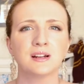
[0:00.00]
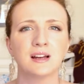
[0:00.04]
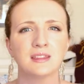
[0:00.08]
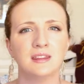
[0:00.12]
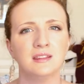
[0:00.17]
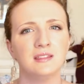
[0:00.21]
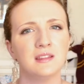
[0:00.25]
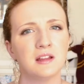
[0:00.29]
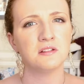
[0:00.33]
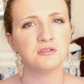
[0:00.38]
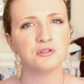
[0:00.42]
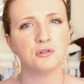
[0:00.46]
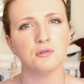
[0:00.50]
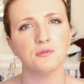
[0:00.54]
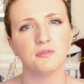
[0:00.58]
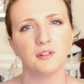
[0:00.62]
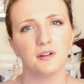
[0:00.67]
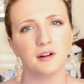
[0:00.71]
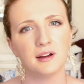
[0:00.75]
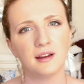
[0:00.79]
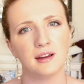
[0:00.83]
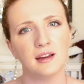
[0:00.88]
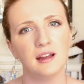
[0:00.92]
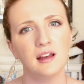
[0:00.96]
I think two
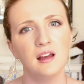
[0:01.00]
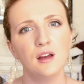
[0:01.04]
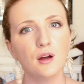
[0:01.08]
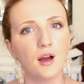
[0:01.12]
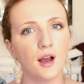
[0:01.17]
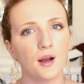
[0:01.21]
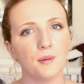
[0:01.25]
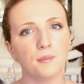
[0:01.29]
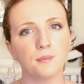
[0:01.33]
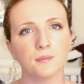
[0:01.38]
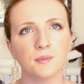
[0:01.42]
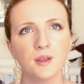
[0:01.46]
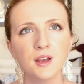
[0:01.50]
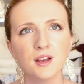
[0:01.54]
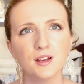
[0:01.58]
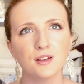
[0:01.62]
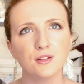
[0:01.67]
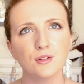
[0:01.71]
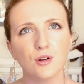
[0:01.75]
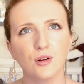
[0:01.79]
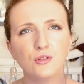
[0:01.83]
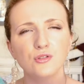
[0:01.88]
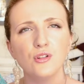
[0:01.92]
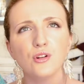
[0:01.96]
very
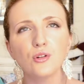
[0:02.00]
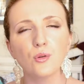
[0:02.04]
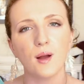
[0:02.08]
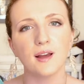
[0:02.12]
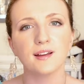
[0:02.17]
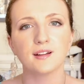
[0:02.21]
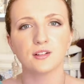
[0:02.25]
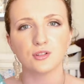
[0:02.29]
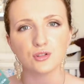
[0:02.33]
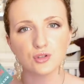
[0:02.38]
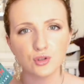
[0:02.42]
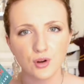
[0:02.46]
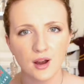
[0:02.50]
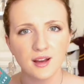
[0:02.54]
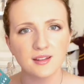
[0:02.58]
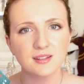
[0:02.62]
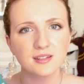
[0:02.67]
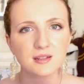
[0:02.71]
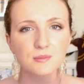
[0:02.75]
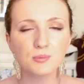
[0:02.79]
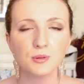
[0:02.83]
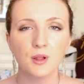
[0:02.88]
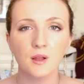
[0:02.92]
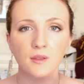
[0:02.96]
not quite
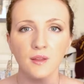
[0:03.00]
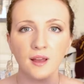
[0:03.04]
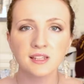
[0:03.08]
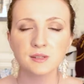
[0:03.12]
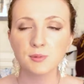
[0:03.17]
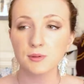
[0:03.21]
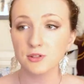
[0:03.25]
contrasting plot lines,